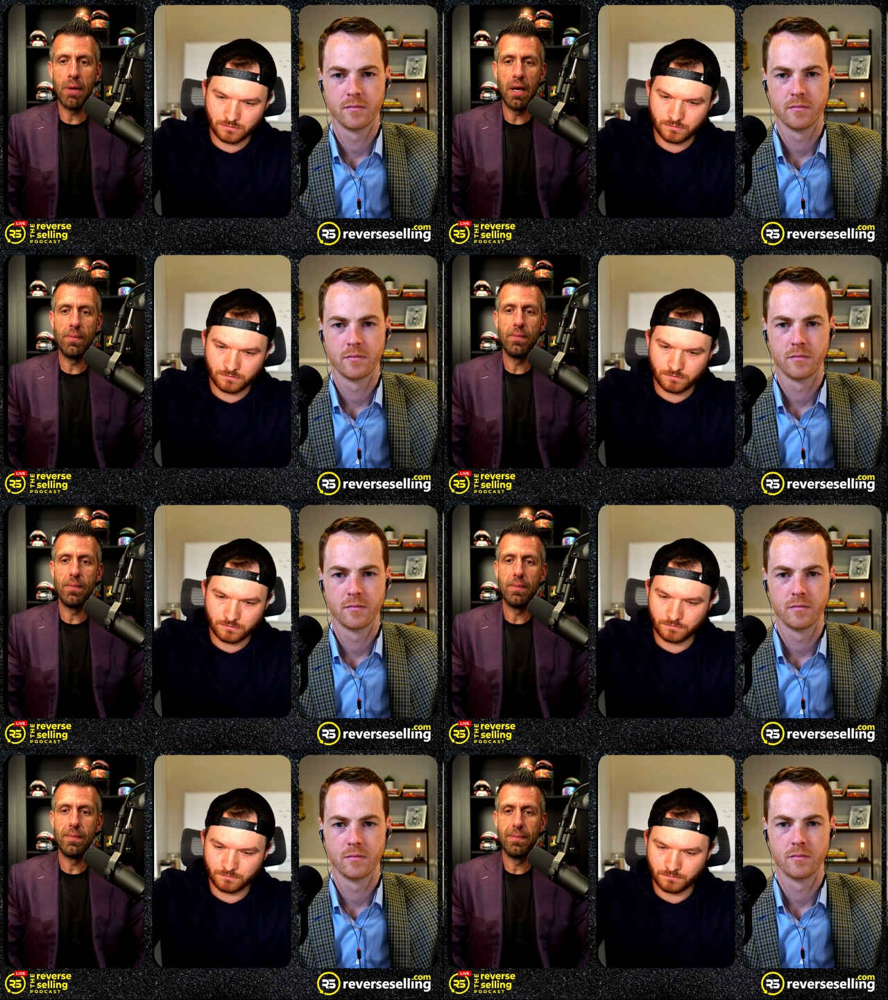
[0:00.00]
Speaker 1: but
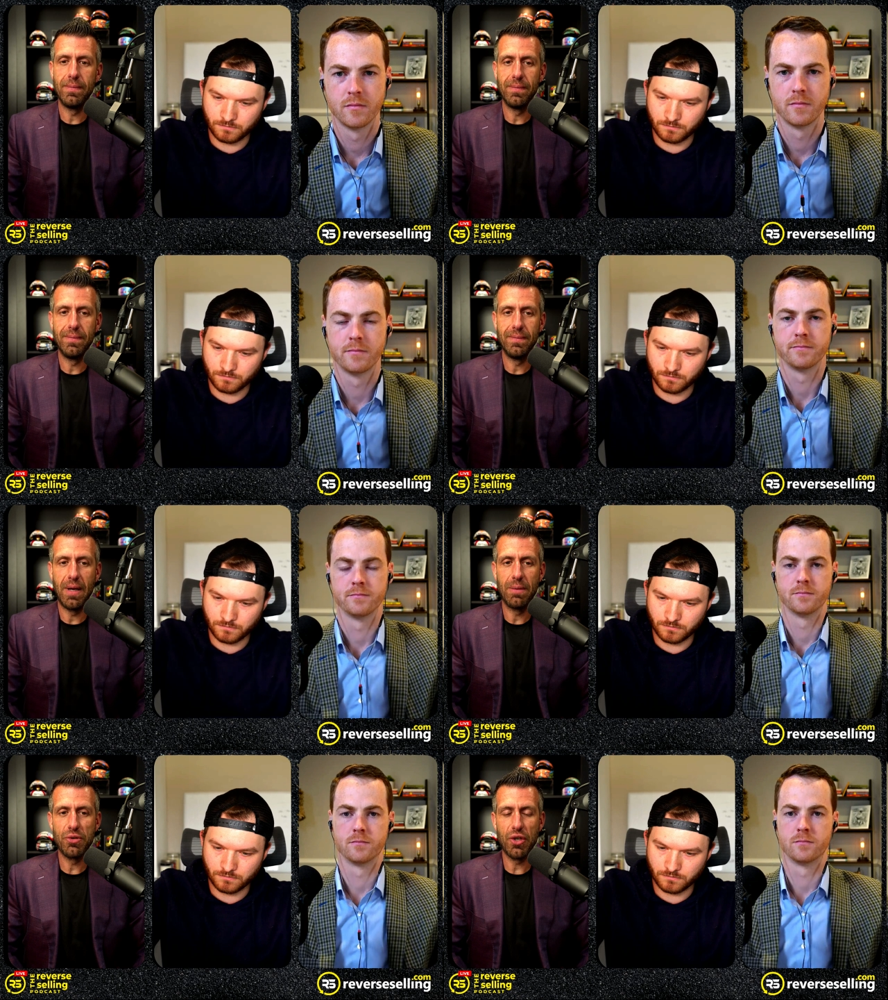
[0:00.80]

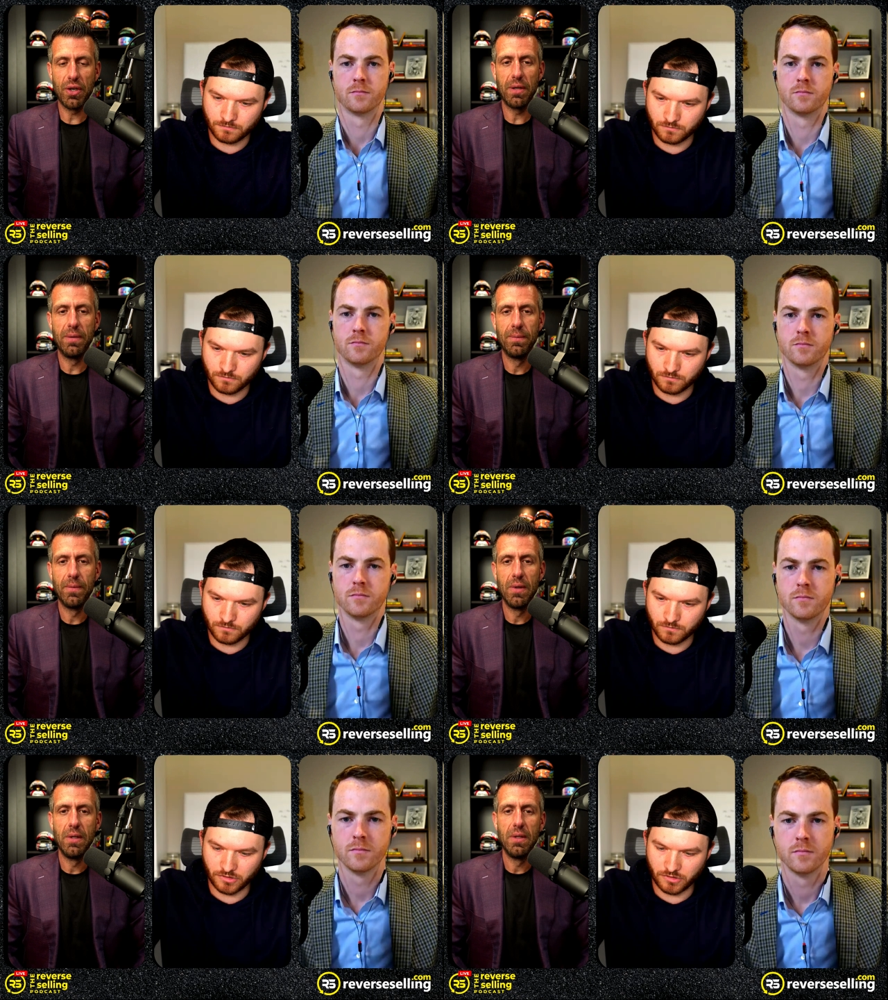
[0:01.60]
I'm sure
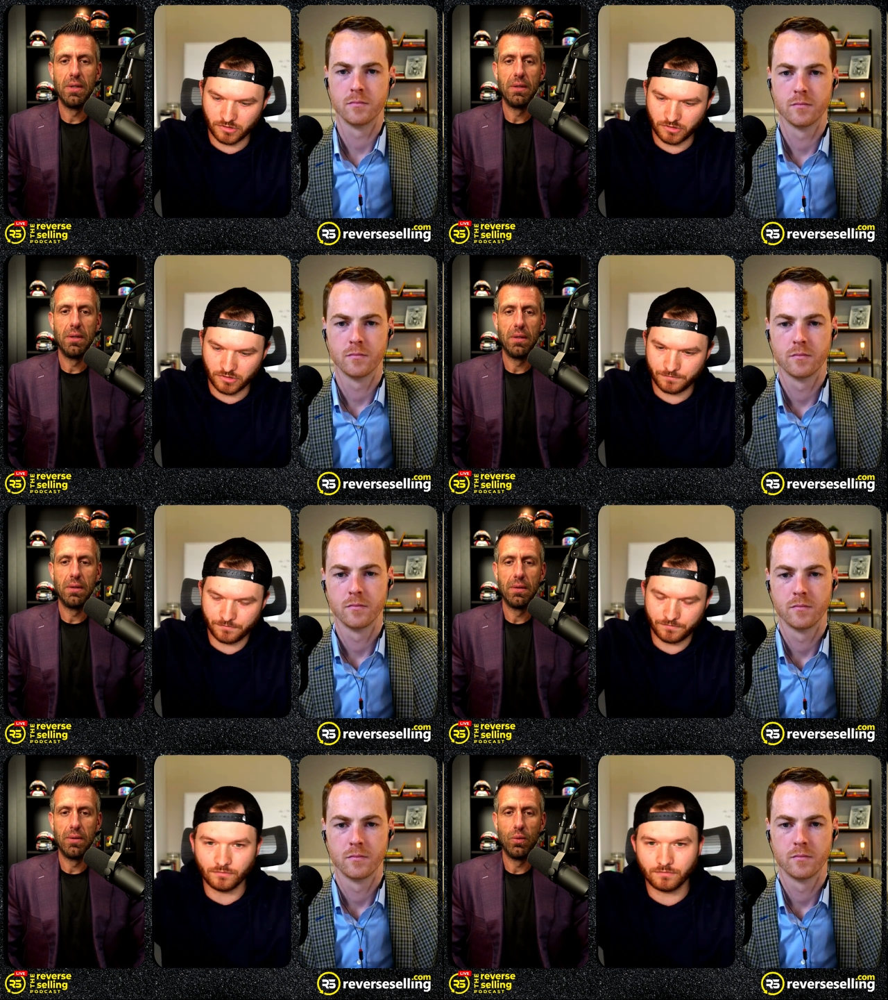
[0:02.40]
we'll get there.
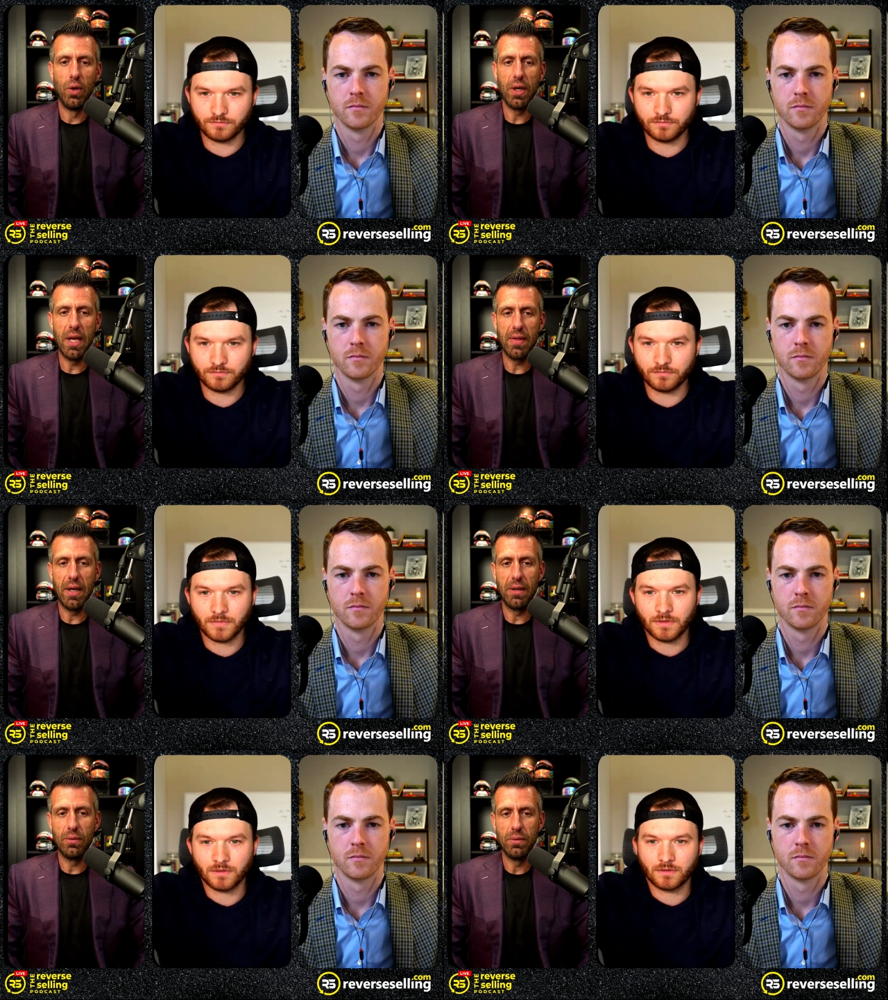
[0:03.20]
We'll get
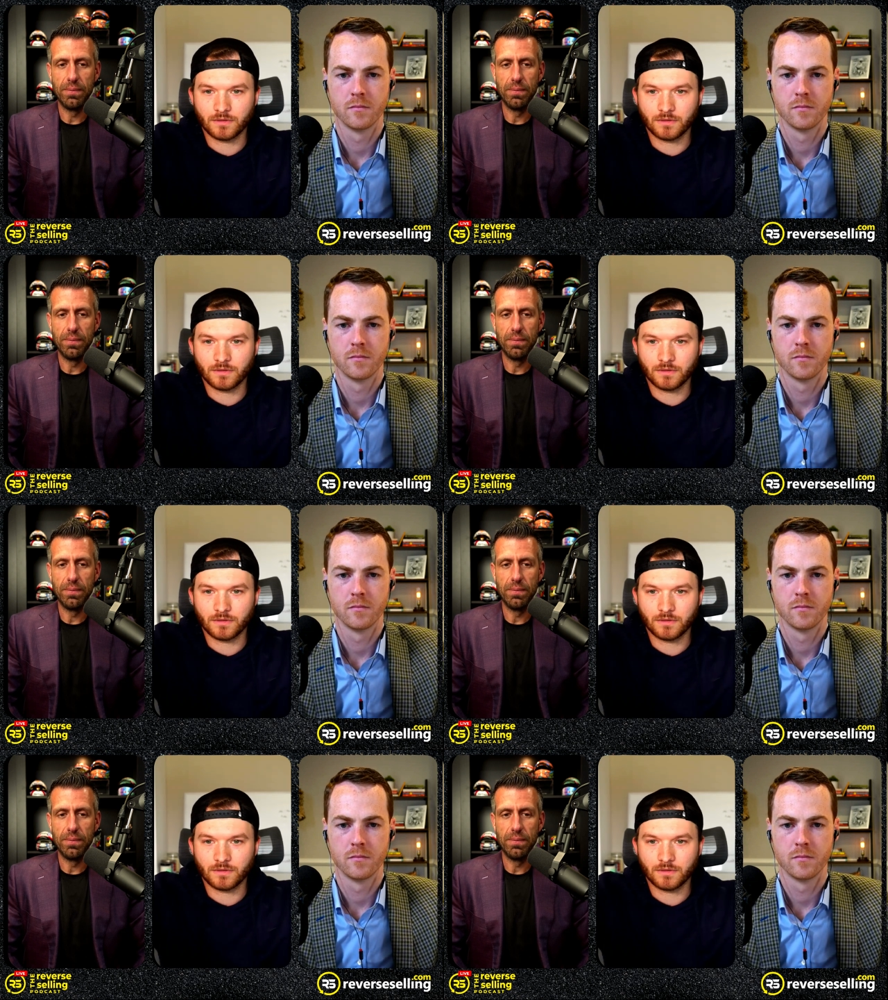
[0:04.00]
there.